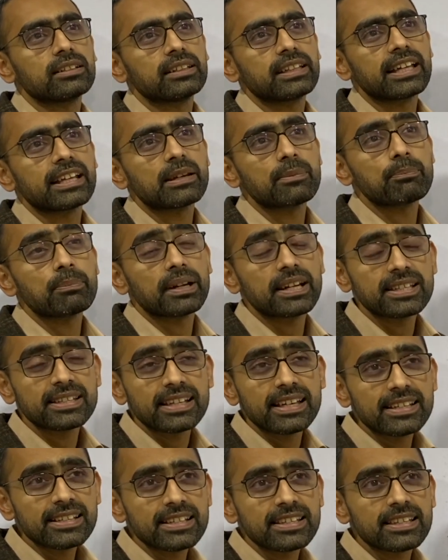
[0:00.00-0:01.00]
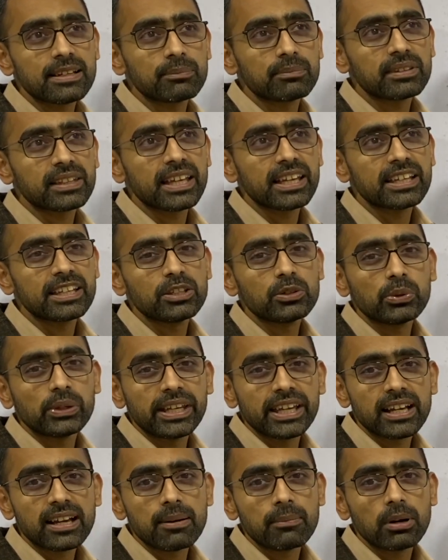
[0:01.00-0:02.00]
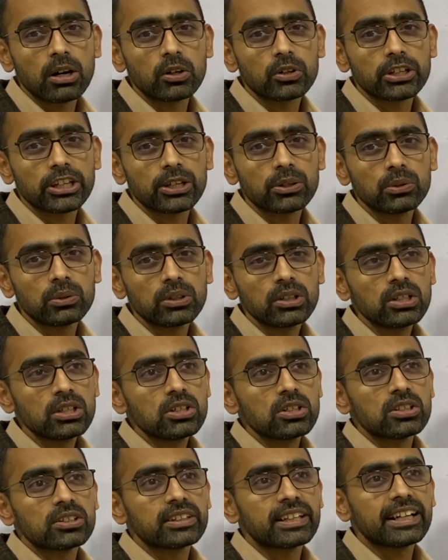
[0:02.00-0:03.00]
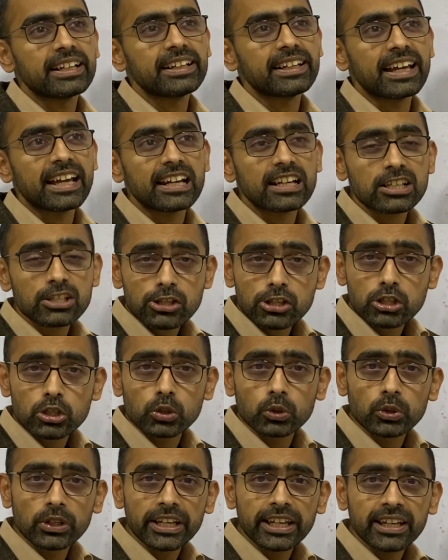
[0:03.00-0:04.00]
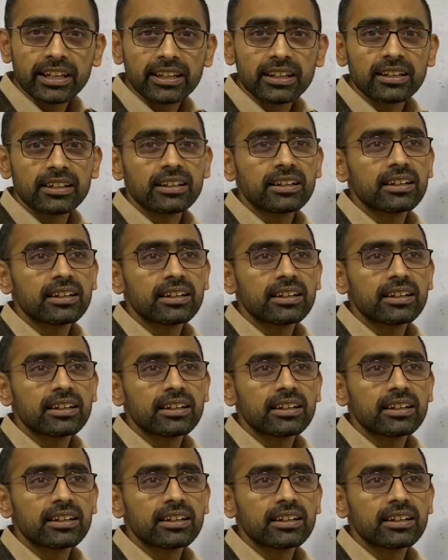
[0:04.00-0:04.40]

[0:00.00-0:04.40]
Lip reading: They represent something unique about you. They tell a story,